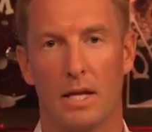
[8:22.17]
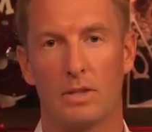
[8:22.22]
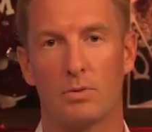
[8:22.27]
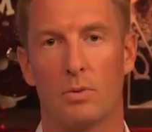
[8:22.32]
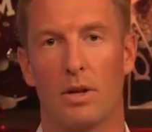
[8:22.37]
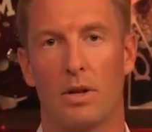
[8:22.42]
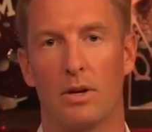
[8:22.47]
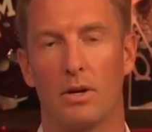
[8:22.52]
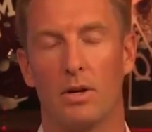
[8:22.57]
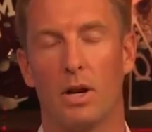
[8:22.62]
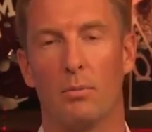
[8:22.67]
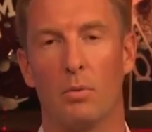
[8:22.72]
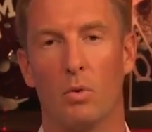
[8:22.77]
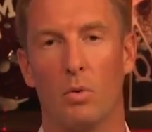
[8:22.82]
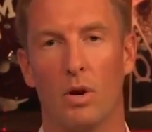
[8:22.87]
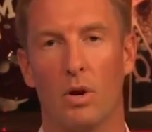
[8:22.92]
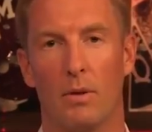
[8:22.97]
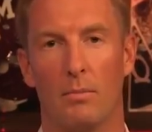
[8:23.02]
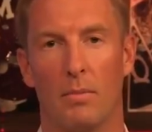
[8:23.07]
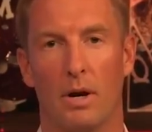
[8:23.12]
and that's why they're
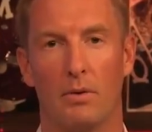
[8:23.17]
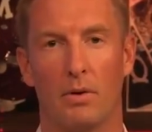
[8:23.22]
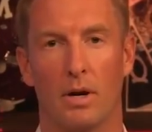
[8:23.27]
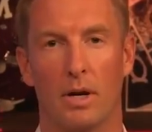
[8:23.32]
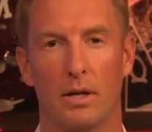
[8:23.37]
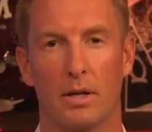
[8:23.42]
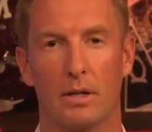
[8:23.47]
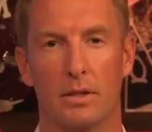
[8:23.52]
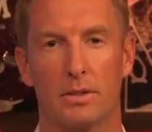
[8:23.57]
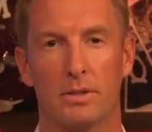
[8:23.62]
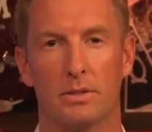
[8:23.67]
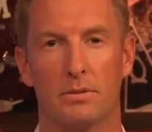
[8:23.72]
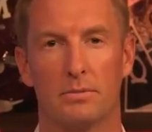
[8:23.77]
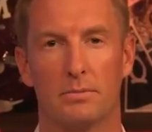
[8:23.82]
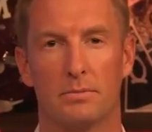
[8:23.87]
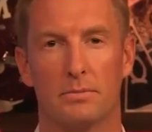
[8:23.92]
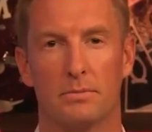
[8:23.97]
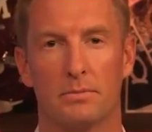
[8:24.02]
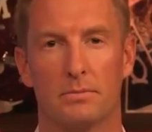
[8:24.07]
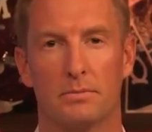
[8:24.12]
number 1 in my rankings.